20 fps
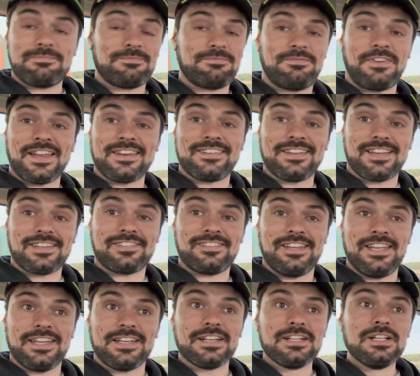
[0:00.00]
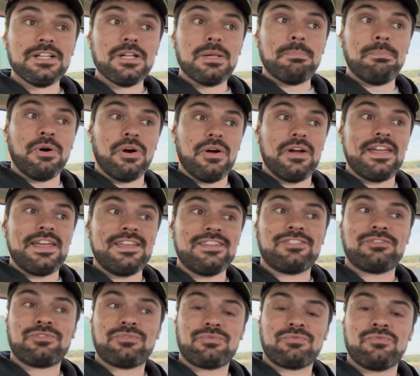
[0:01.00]
Fantastic. But
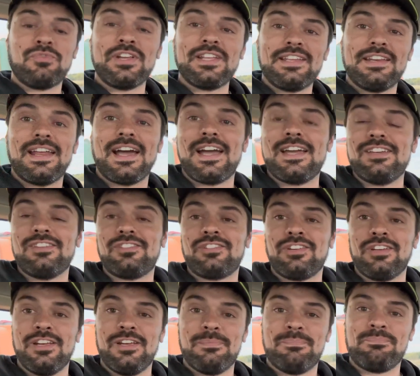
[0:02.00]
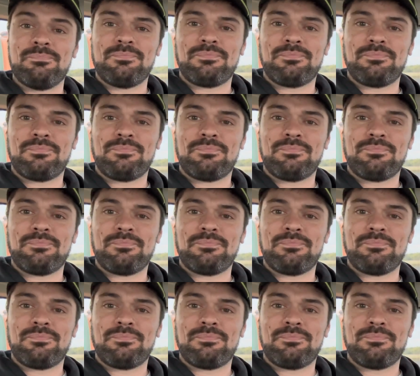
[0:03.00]
it's really nice to